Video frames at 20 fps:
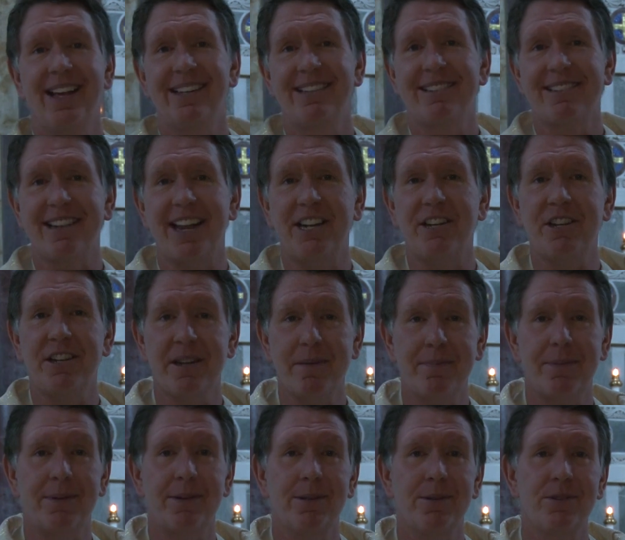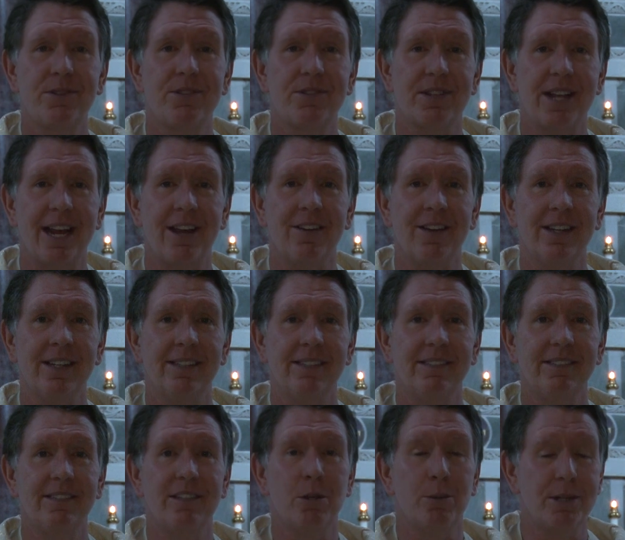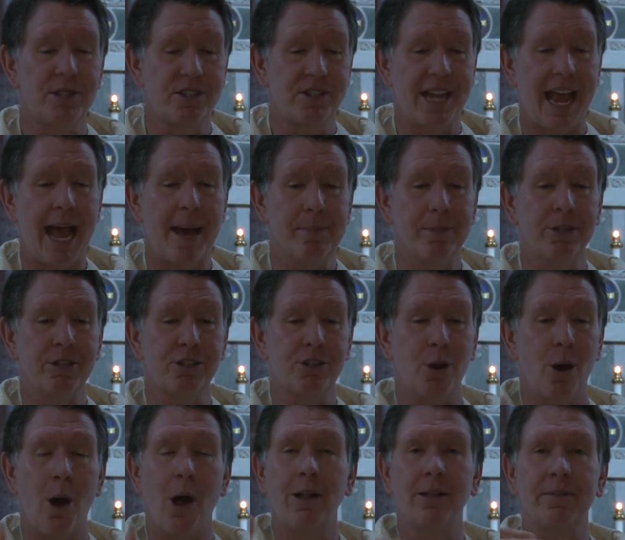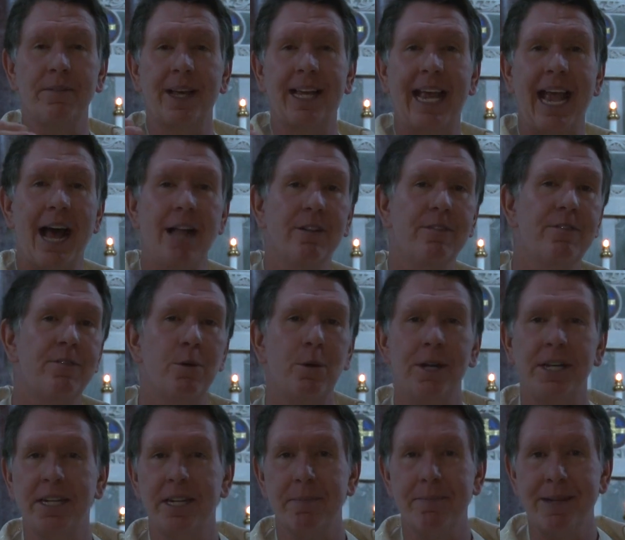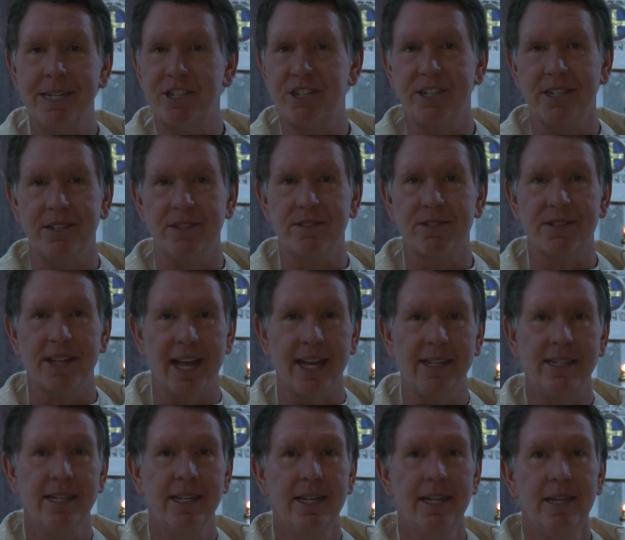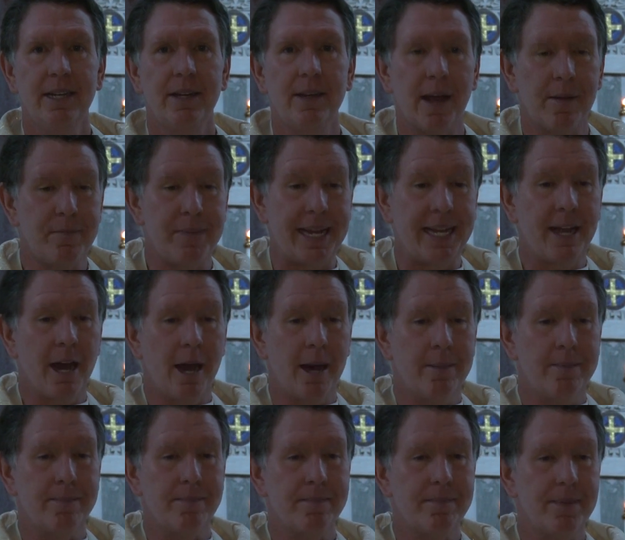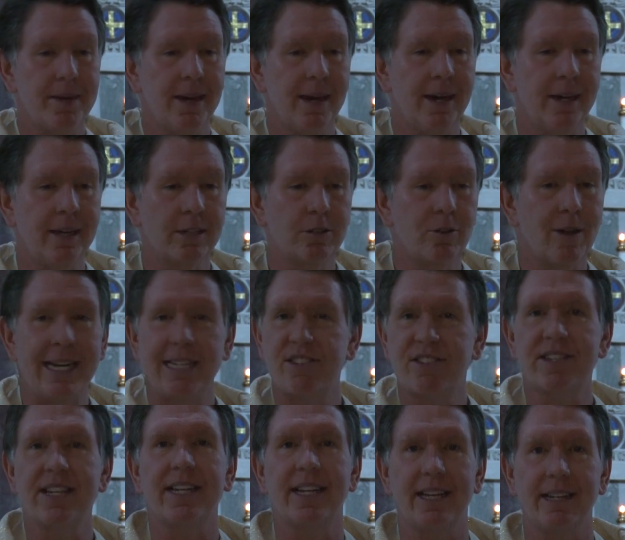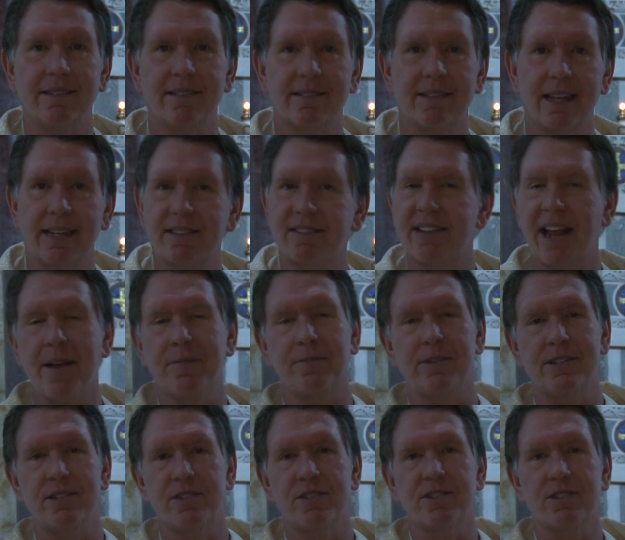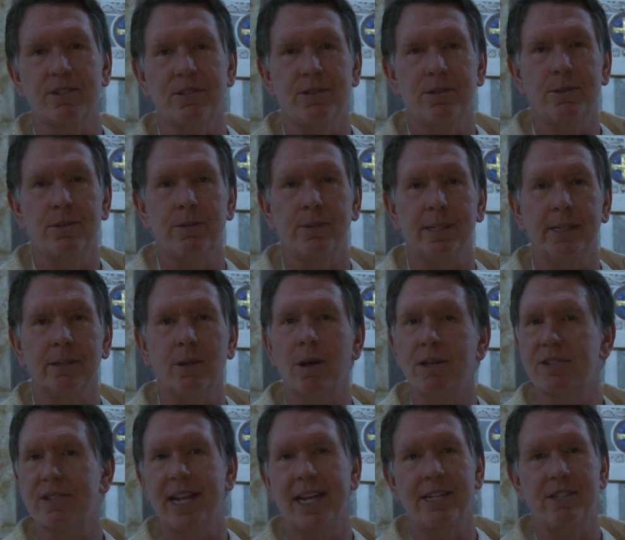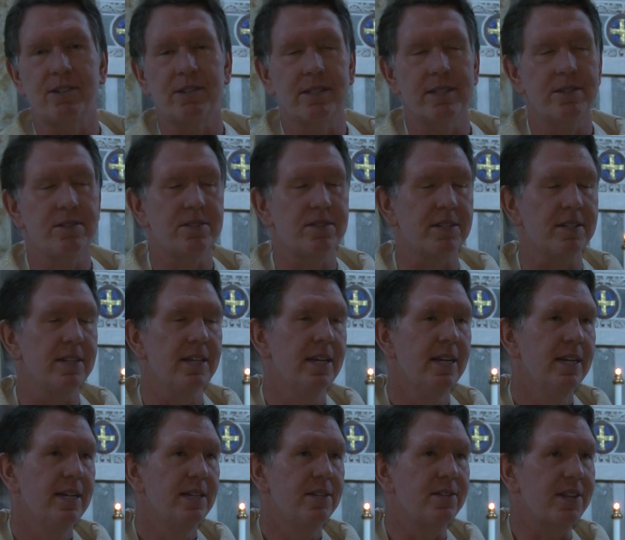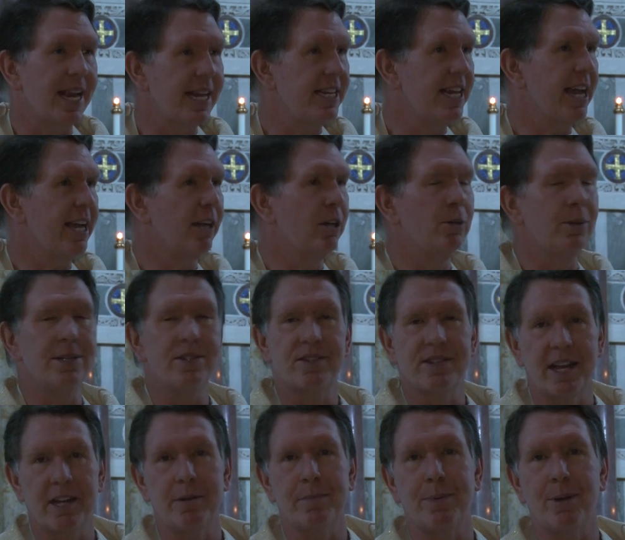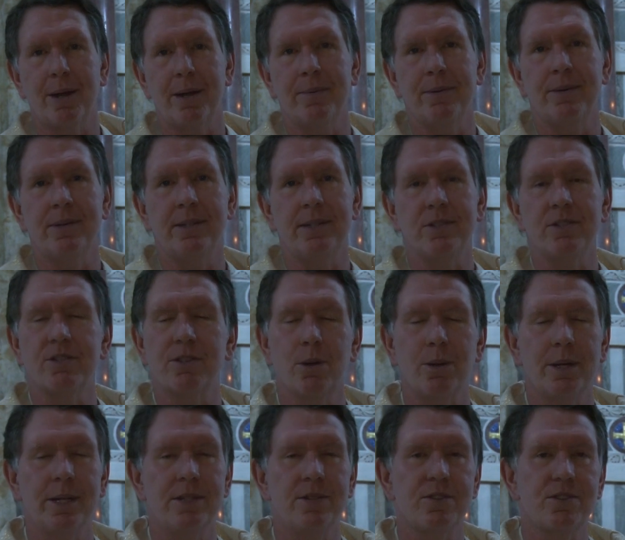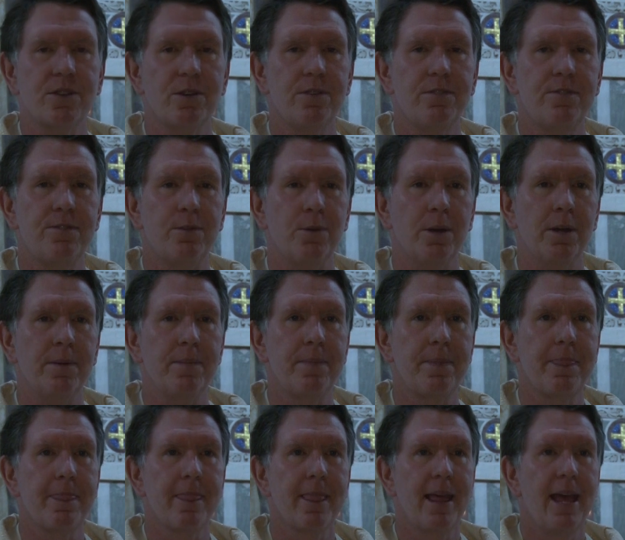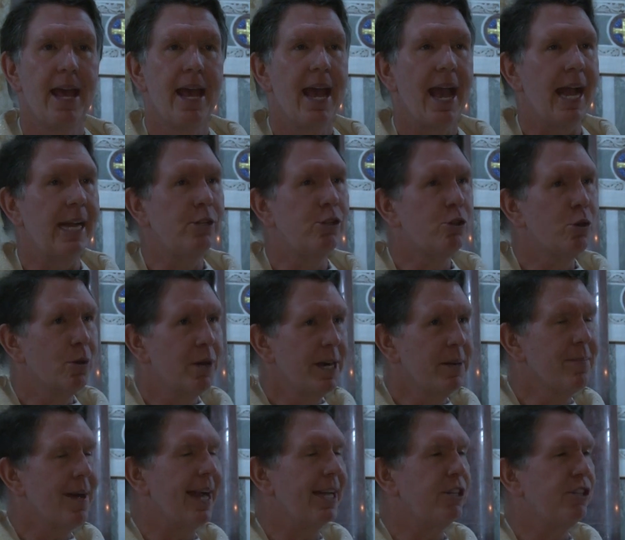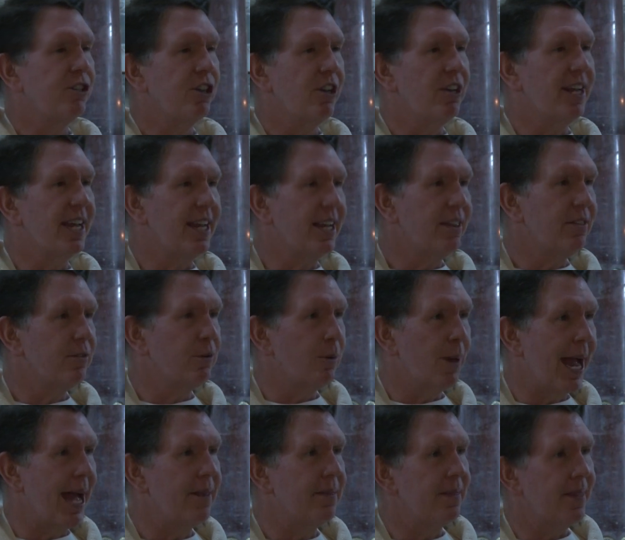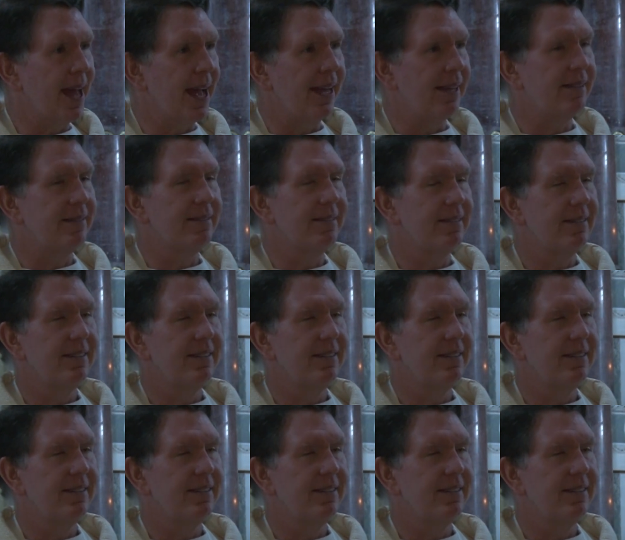Saint Junipero Serra, who established all of the California missions that have become great cities like San Francisco and Los Angeles and San Diego and Santa Barbara and so on and so forth. And during my journey throughout that